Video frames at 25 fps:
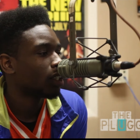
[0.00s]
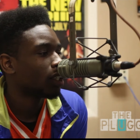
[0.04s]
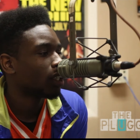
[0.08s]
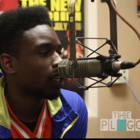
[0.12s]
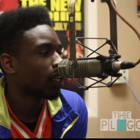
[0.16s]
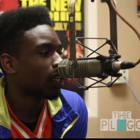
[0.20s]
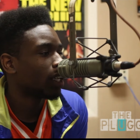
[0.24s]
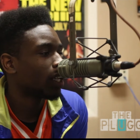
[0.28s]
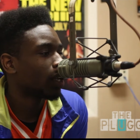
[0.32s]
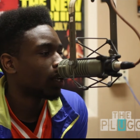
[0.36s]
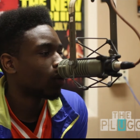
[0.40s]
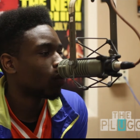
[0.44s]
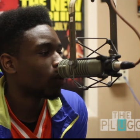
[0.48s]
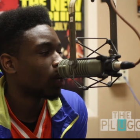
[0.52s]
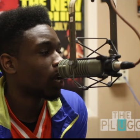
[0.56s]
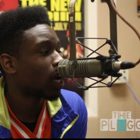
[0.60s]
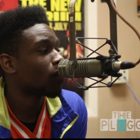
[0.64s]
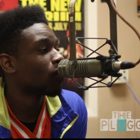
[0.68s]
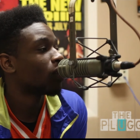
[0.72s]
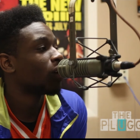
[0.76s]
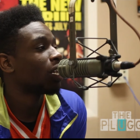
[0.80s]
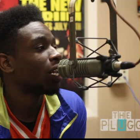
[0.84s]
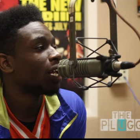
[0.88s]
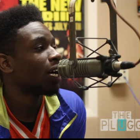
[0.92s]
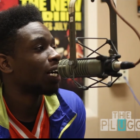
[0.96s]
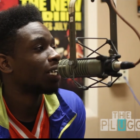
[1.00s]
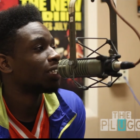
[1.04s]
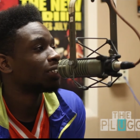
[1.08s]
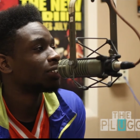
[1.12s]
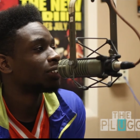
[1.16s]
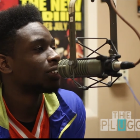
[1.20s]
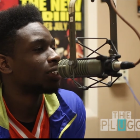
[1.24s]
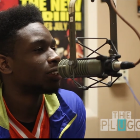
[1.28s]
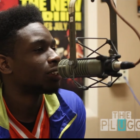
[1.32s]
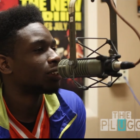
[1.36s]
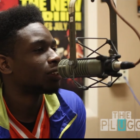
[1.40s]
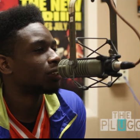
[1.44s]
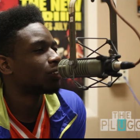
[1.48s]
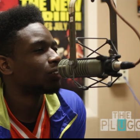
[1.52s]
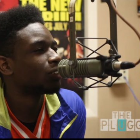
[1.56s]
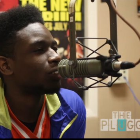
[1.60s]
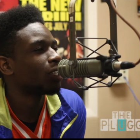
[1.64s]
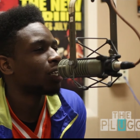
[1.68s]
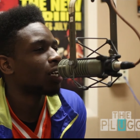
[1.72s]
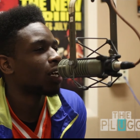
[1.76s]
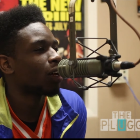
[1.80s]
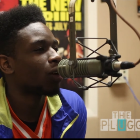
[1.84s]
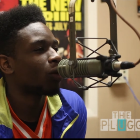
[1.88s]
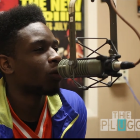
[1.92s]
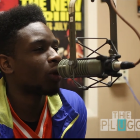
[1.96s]
And then when I realized
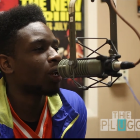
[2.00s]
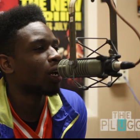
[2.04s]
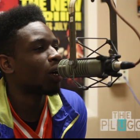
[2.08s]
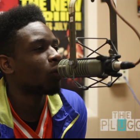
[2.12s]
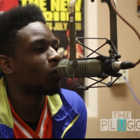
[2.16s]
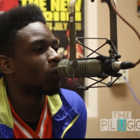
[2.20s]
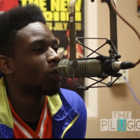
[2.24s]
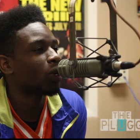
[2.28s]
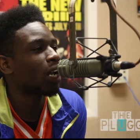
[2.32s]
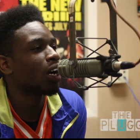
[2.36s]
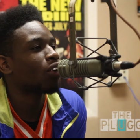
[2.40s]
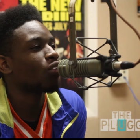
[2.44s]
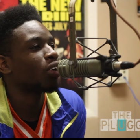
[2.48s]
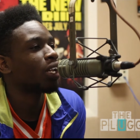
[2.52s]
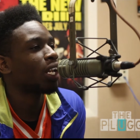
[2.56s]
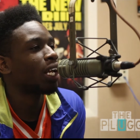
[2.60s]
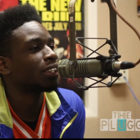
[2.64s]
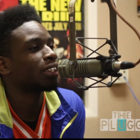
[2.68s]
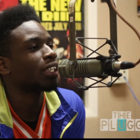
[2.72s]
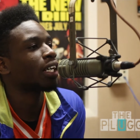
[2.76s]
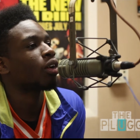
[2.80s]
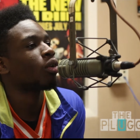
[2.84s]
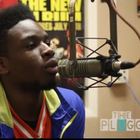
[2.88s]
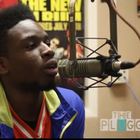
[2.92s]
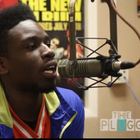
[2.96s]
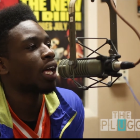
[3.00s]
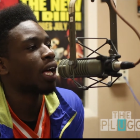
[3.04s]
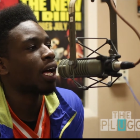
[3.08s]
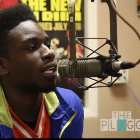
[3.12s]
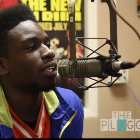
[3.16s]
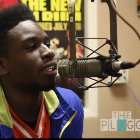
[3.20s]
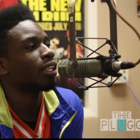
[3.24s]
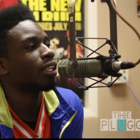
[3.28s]
like okay,